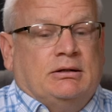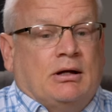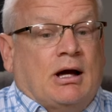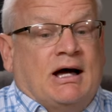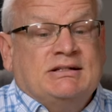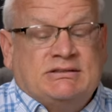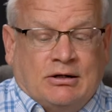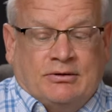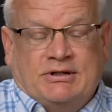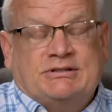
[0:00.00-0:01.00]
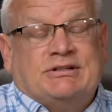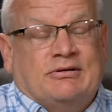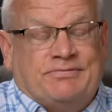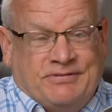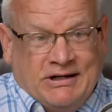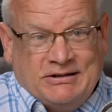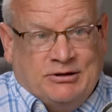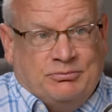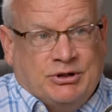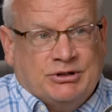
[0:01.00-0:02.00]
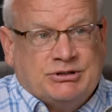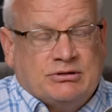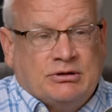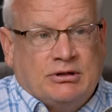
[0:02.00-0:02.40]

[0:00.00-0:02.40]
but I saw this an effective ministry.